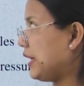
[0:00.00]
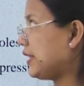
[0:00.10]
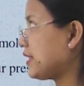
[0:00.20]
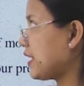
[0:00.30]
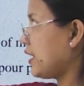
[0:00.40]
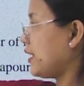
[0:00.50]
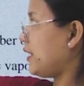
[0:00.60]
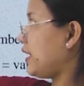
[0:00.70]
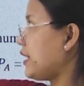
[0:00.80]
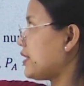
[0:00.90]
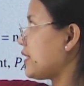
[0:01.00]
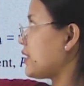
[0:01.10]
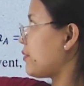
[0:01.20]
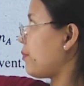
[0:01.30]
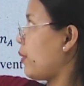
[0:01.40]
means this
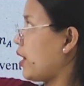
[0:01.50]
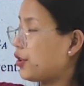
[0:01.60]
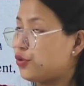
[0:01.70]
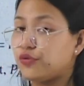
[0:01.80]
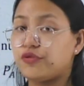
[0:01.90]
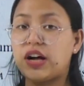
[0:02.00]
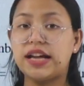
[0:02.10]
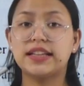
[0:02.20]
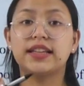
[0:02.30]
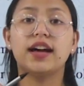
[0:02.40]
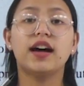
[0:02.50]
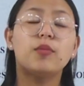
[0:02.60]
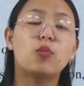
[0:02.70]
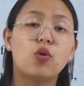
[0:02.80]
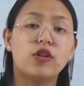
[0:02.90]
is the part to find
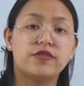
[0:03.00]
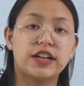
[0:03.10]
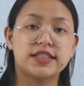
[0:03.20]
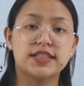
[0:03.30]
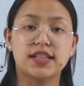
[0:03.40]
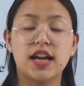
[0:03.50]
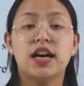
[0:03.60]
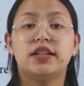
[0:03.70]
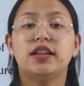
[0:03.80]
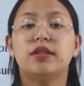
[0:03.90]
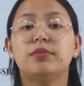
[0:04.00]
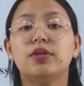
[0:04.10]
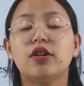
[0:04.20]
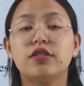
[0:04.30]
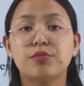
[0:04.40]
the mole fraction.
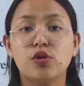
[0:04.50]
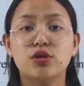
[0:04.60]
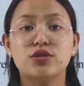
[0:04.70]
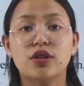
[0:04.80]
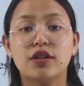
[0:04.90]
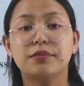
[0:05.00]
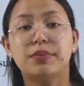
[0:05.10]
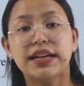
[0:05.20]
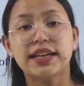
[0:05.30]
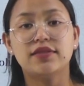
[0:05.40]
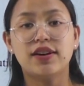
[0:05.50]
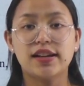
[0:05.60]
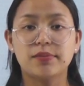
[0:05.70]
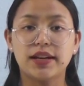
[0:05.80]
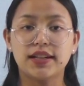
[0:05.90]
Number of moles of B
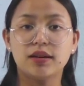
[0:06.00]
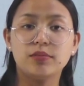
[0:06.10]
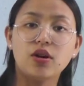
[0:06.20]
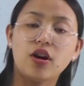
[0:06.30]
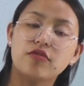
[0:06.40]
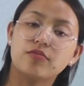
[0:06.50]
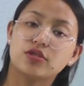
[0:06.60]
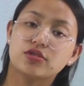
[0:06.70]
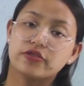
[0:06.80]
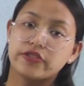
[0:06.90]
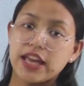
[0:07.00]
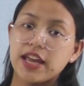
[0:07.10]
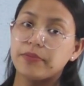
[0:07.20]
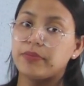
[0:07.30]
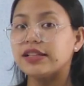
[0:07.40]
divided by number of moles of
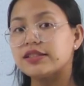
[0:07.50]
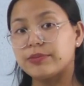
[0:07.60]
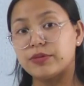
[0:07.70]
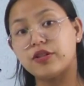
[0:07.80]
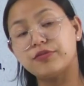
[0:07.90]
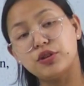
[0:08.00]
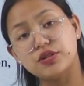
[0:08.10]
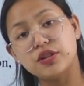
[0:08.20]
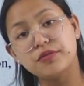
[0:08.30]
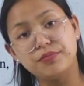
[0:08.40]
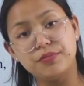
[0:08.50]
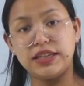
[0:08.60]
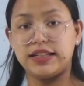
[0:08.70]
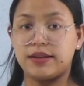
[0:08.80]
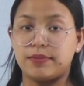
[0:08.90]
A plus number of moles of
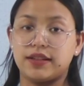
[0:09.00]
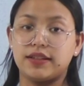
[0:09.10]
B.